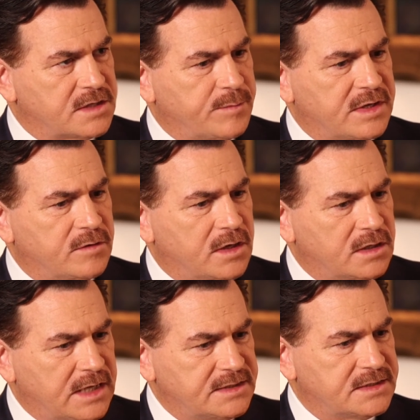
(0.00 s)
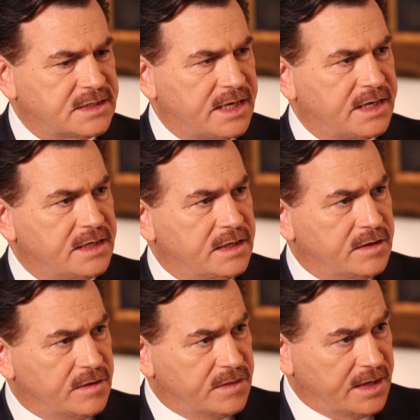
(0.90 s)
I mean, let's say
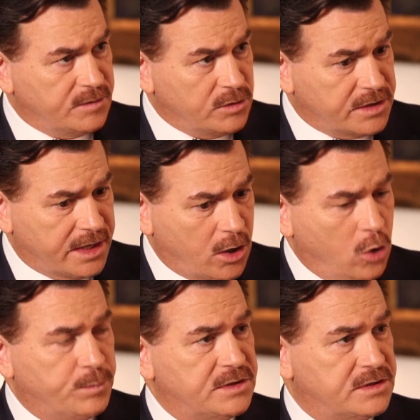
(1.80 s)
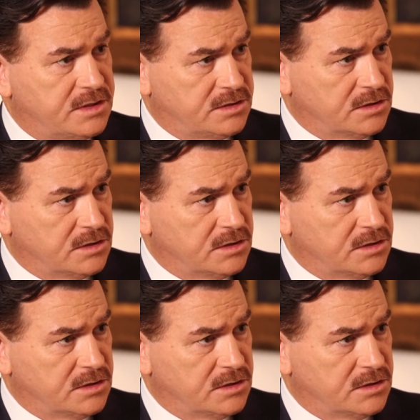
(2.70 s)
they opened this